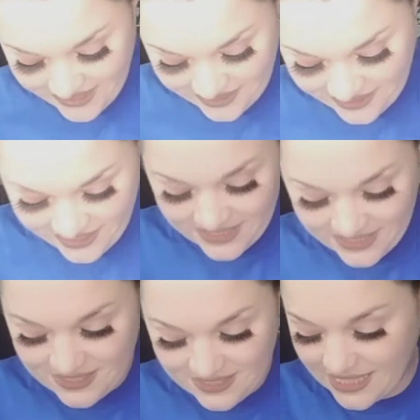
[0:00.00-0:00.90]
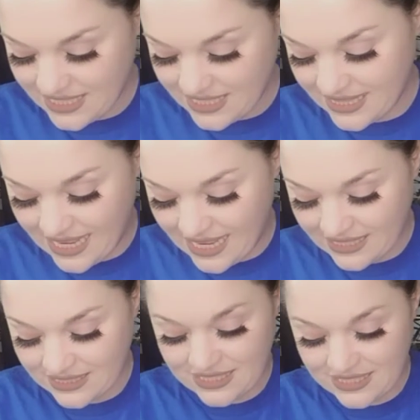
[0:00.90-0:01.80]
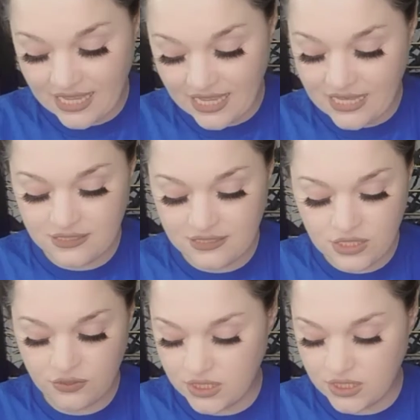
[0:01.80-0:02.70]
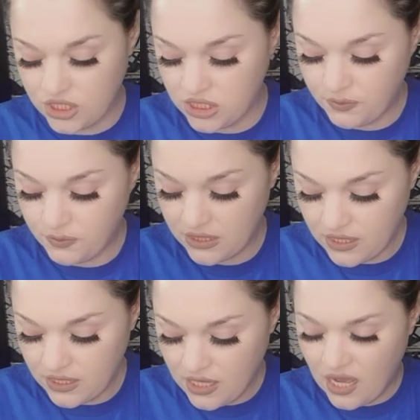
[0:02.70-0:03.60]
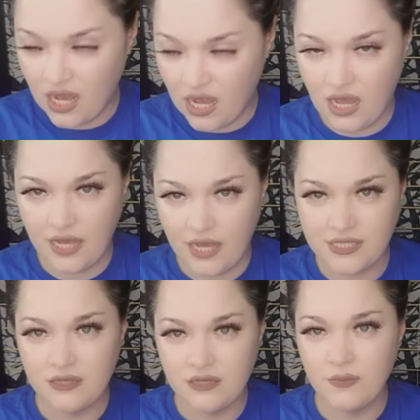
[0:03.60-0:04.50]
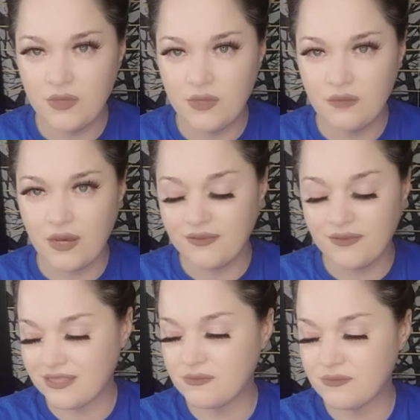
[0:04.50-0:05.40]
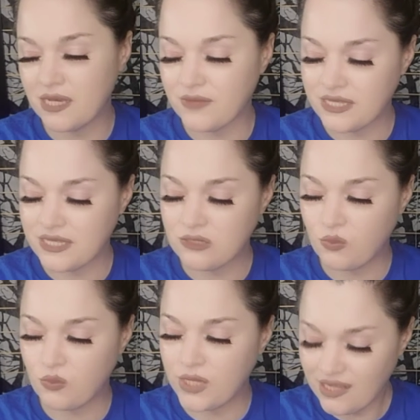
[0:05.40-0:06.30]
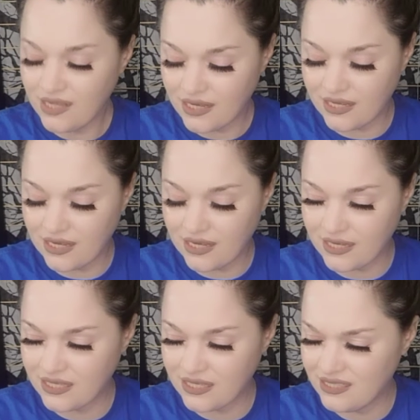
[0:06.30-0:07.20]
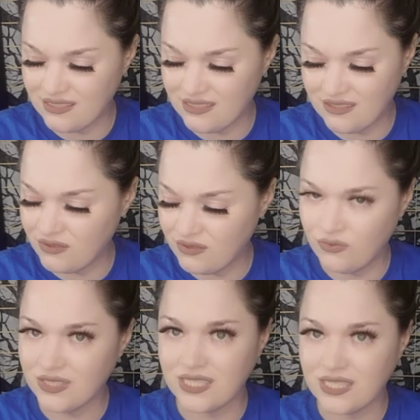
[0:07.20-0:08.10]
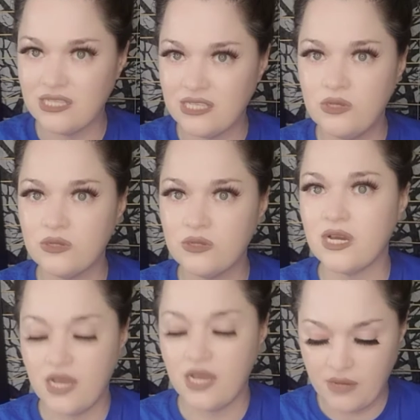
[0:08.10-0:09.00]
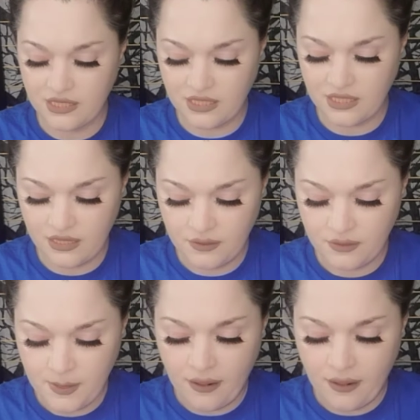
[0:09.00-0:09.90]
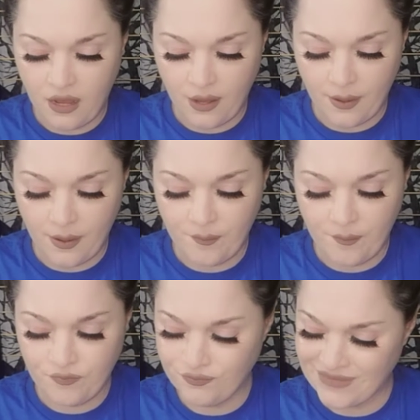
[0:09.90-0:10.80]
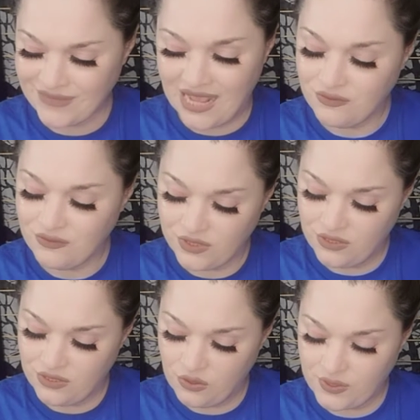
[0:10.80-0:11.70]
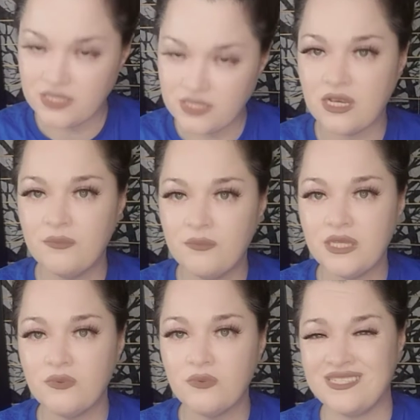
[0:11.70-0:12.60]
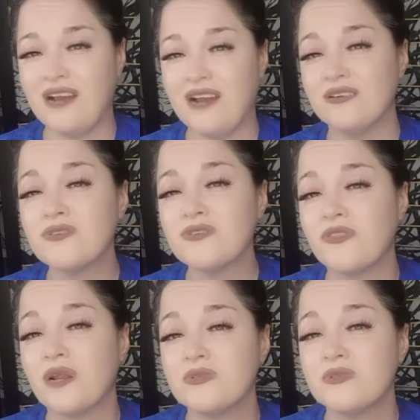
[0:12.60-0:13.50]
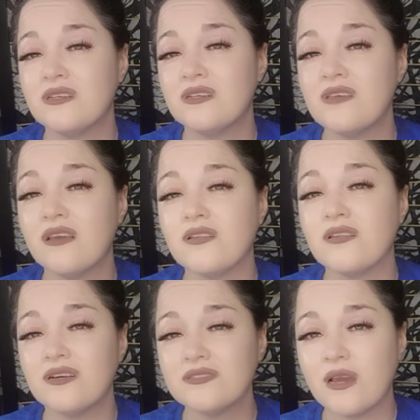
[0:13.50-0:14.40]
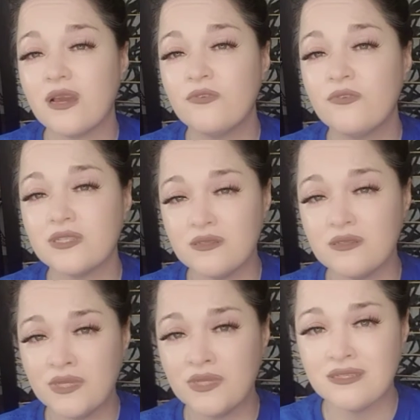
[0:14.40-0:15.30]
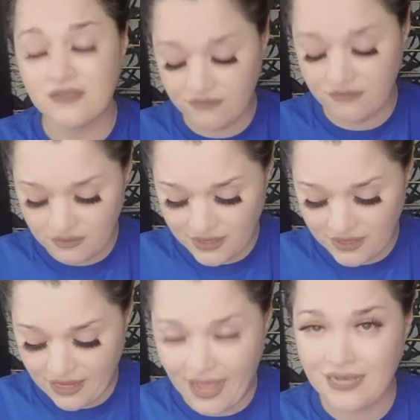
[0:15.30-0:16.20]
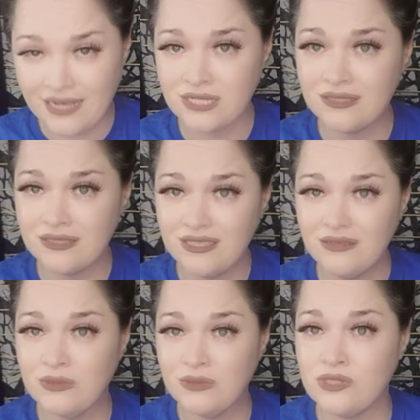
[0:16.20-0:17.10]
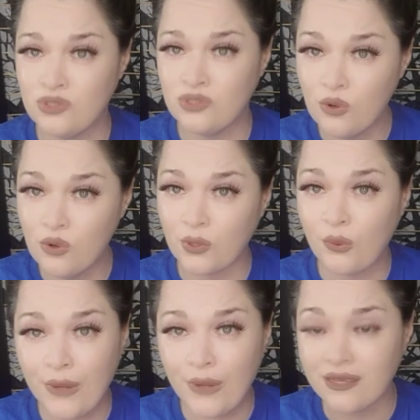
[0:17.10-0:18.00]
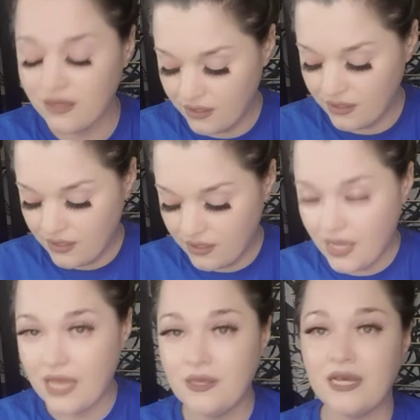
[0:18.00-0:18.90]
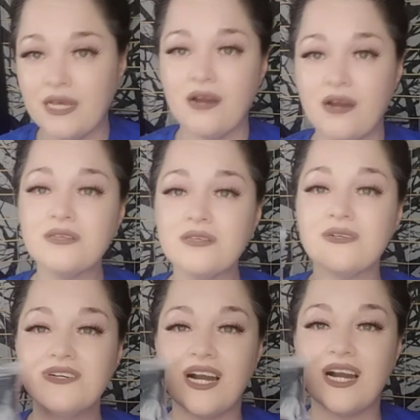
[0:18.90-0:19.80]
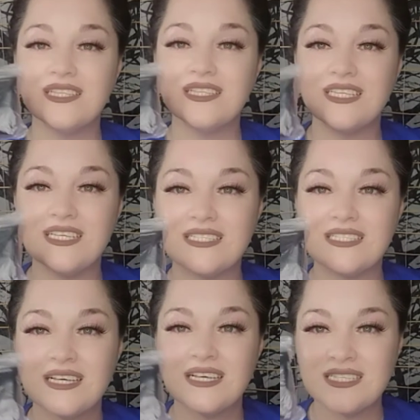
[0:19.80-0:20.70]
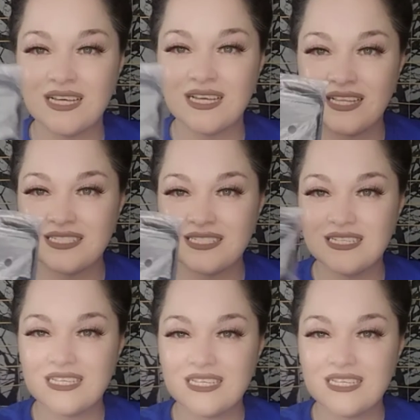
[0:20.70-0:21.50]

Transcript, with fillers: Alright, so that's what that looks like. And you know, the shipping, I did it maybe about like sometime last week and I got it really in no time. I thought, um, I didn't really know where this company was out of, so I thought it was going to take a long time for it to be delivered, but it actually it was super quick. And then I also got these sunglasses.